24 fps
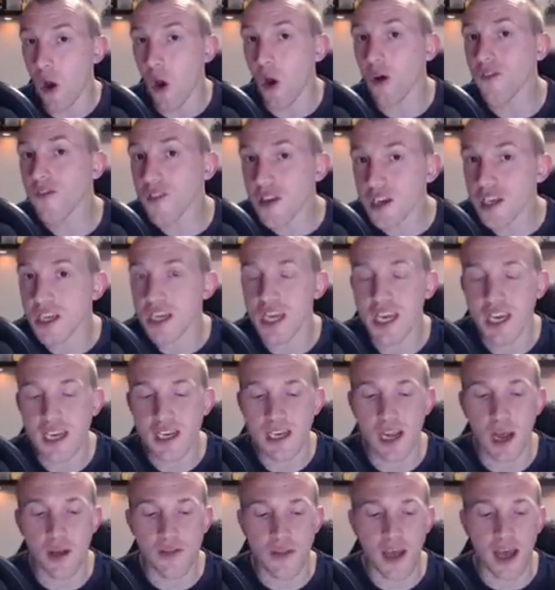Often
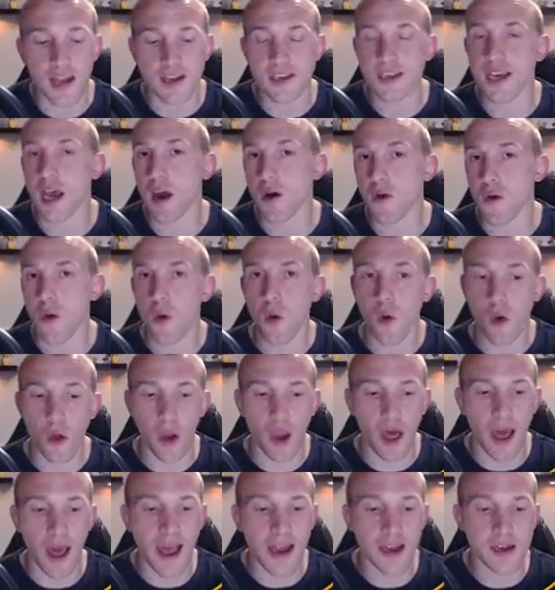take down that town
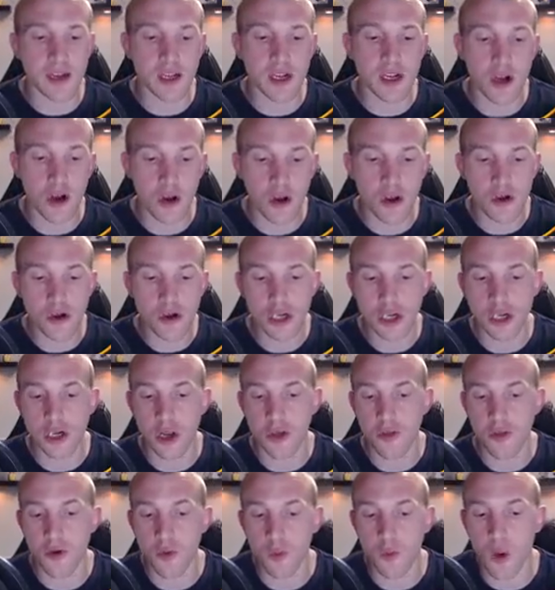hall and clutch
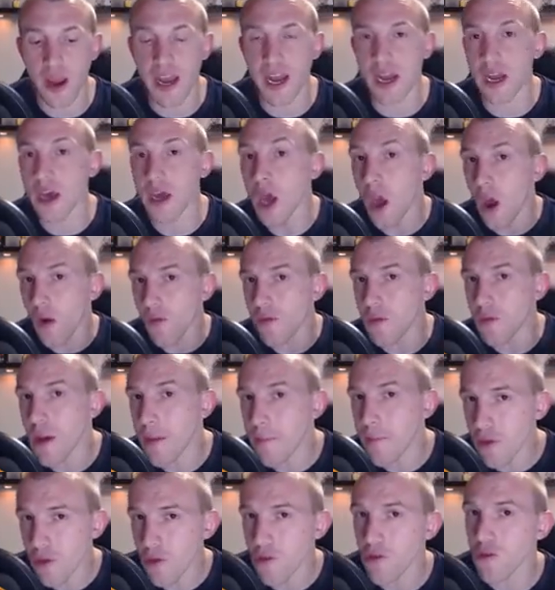the win.
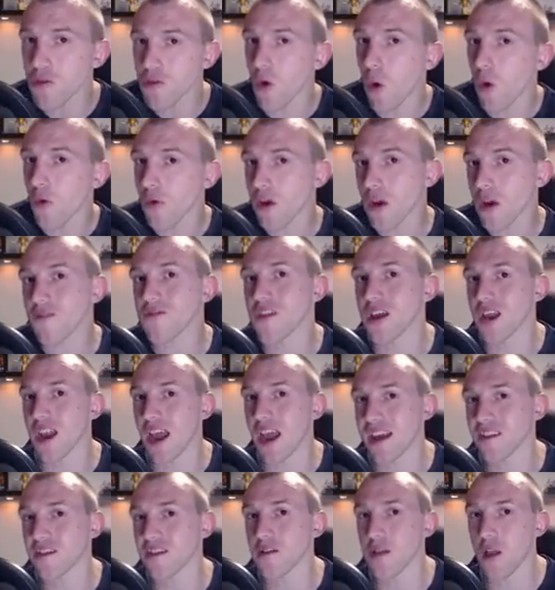Remember the story of the
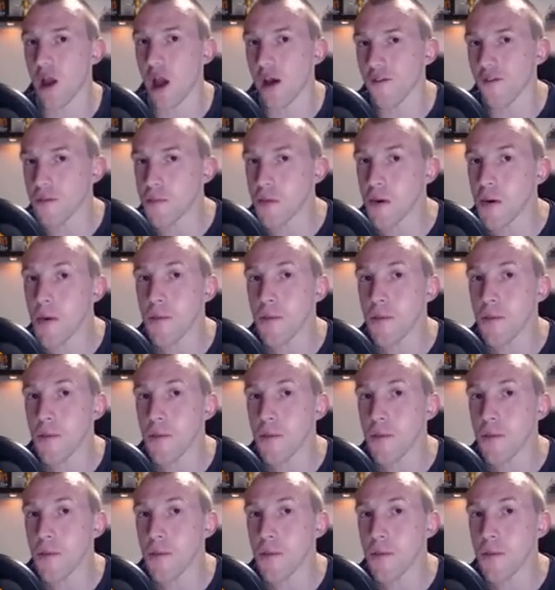last lava